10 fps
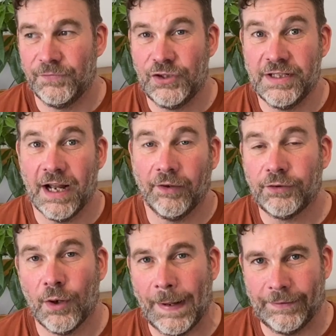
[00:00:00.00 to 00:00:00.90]
she does
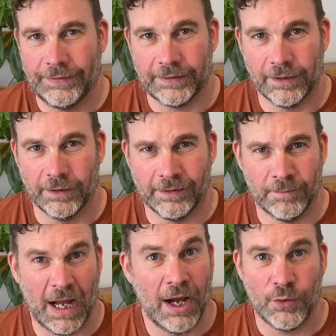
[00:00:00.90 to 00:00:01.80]
go out in the garden,
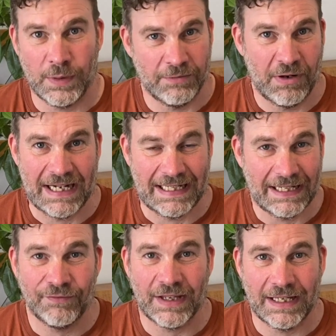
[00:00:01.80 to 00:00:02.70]
but only really
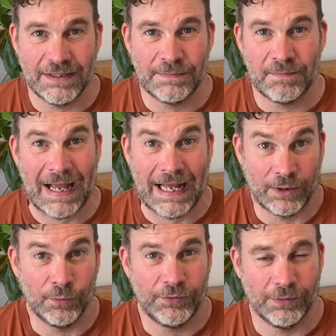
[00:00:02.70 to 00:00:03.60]
if there's
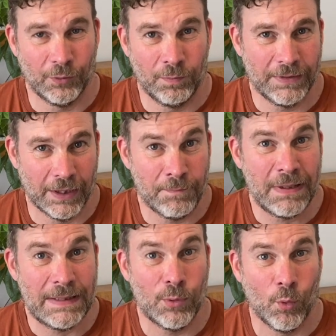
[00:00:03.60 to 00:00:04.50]
adults or you know
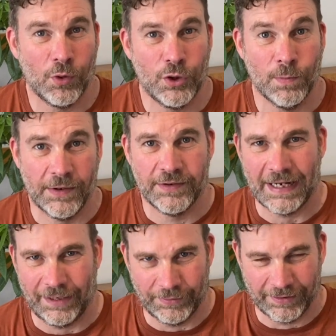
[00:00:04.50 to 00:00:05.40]
people, humans
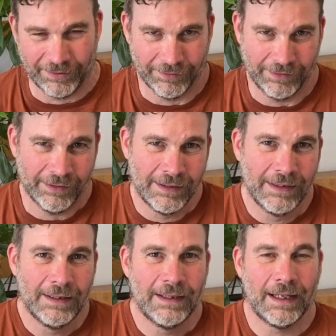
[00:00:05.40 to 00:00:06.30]
out in the garden.
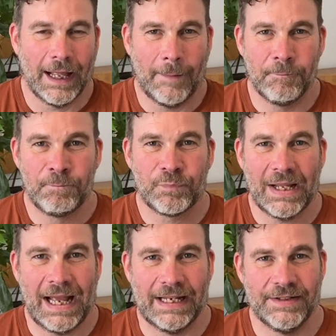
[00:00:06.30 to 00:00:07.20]
Um,
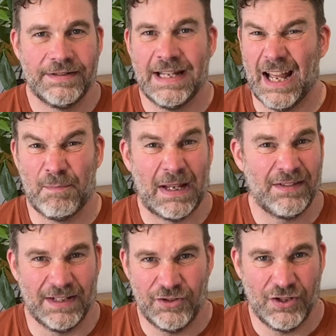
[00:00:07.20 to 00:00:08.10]
and yeah,
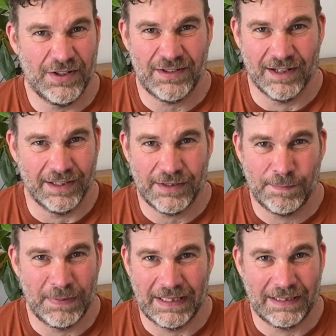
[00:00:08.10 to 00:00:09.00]
basically, she just likes
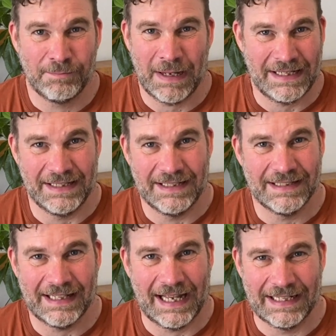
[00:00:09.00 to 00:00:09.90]
being
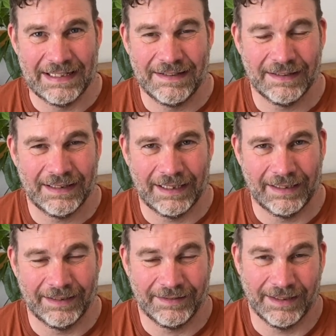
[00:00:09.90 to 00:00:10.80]
petted and
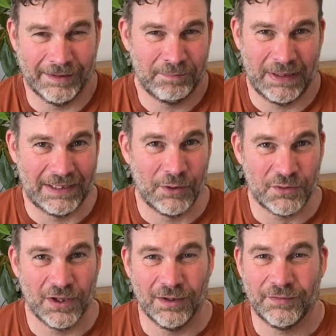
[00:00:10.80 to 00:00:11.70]
uh, you know being
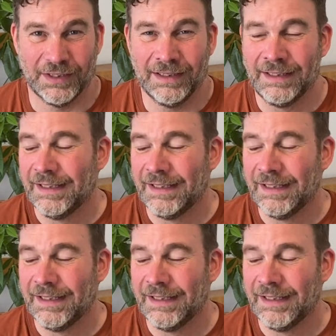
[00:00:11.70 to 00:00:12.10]
looked after.